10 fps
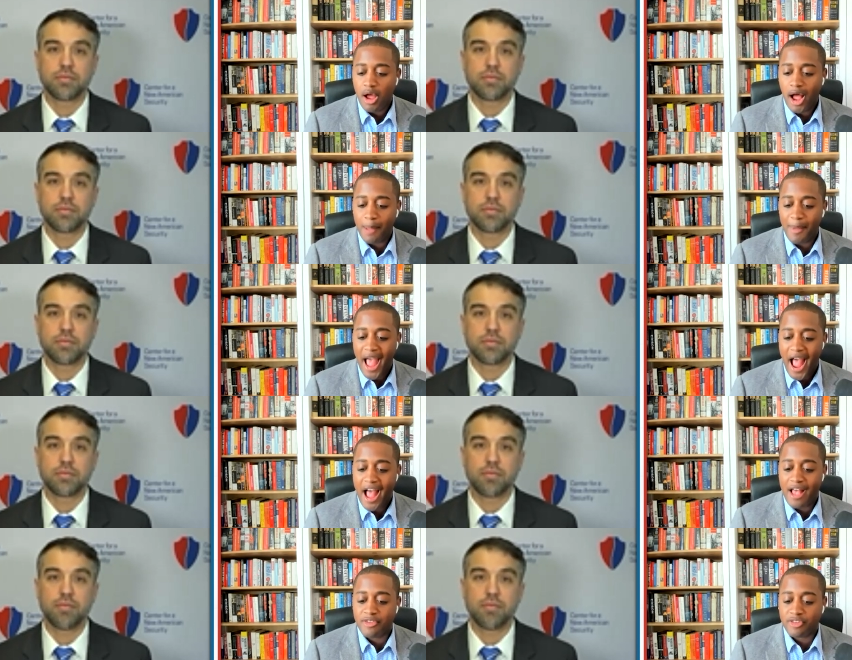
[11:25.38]
Speaker 1: um,
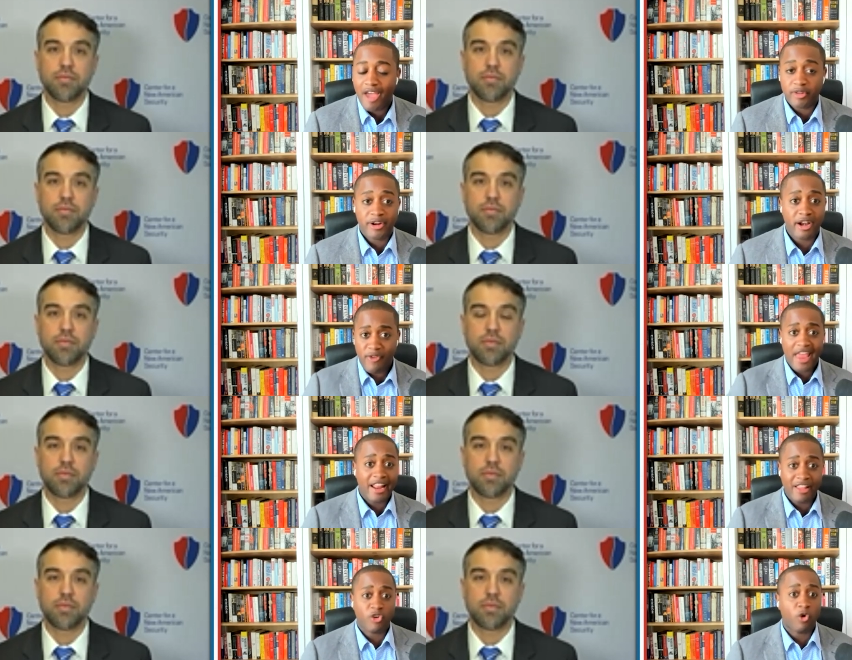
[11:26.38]
has either an
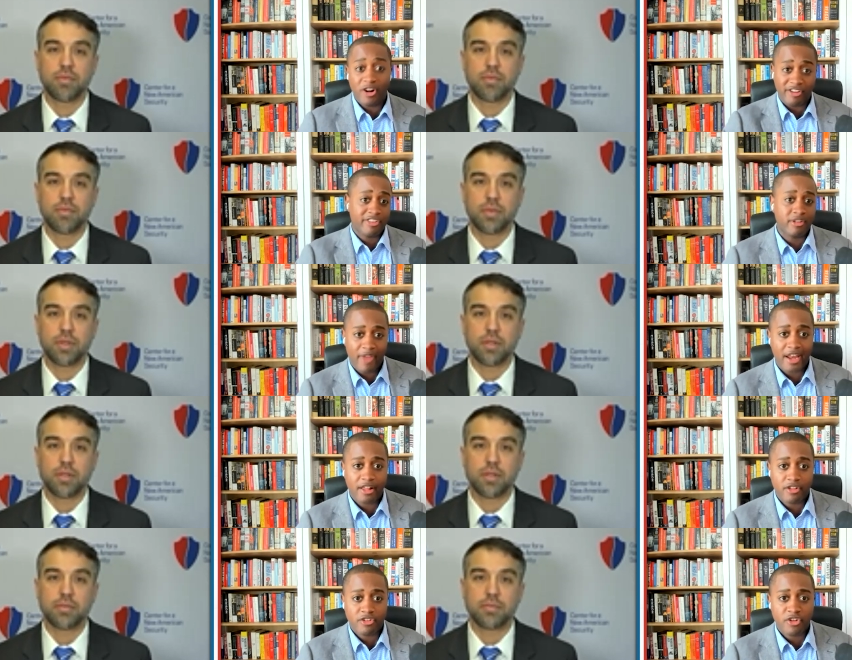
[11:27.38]
advantage or a
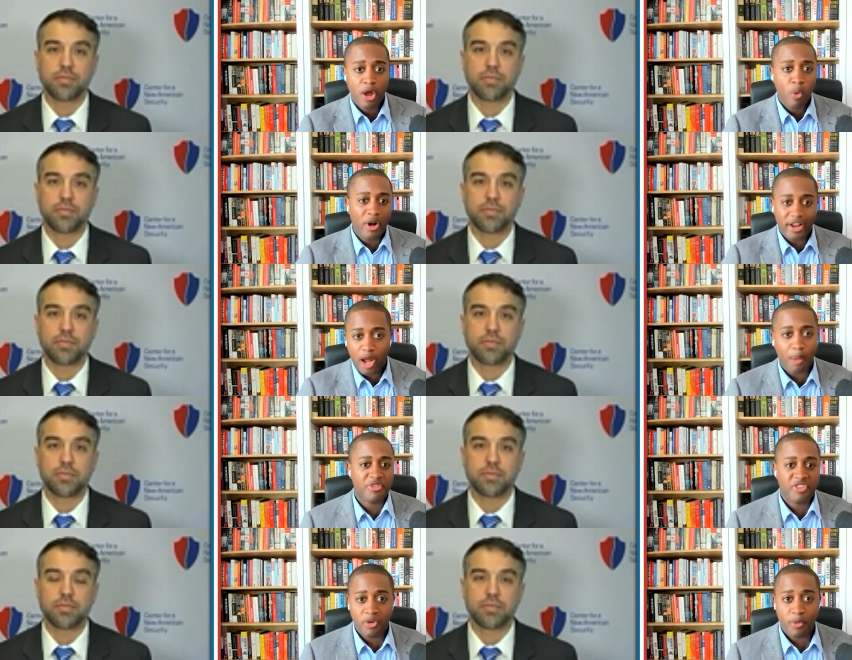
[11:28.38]
disadvantage when it comes
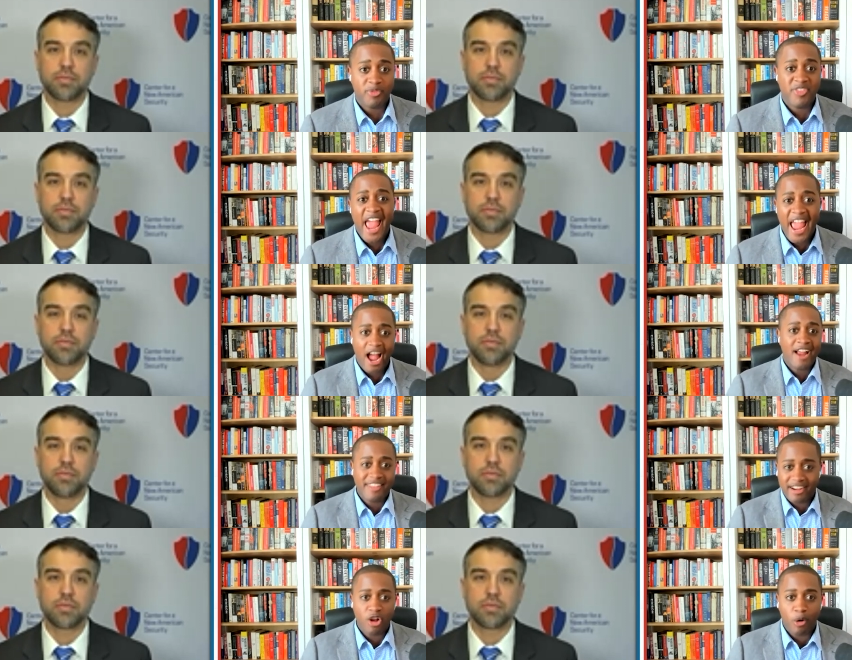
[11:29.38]
to the AI
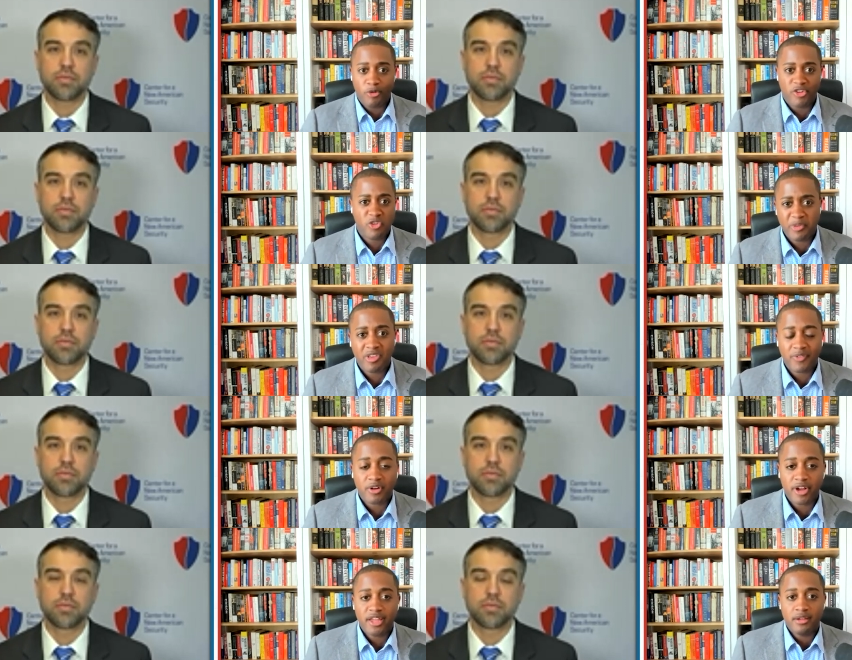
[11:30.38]
technology
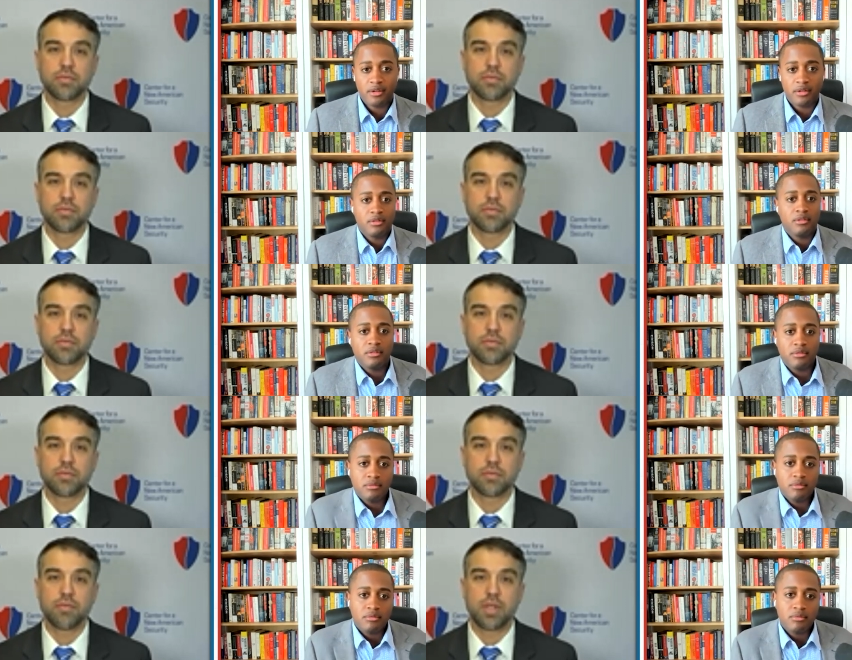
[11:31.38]
specifically?
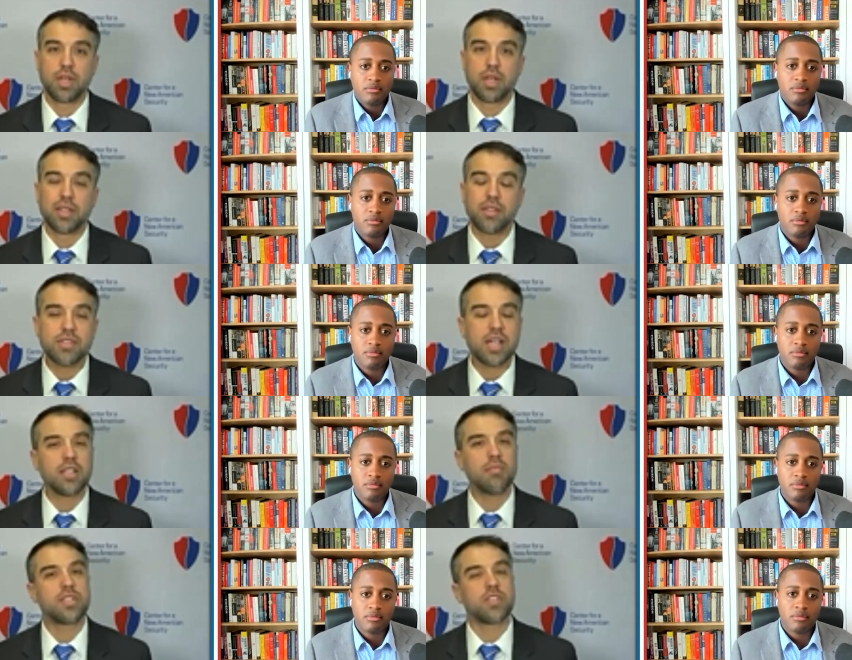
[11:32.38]
Speaker 2: There's
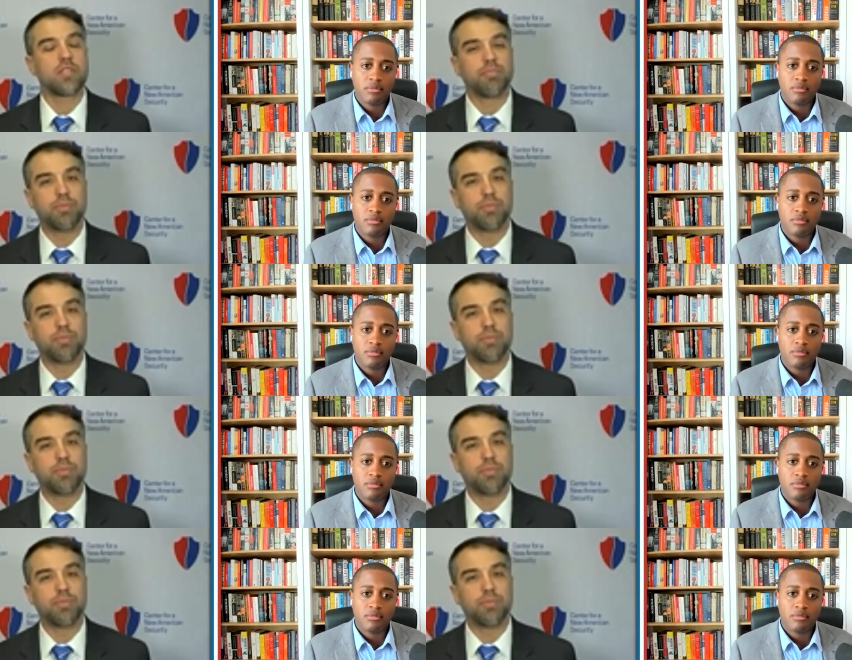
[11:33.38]
elements of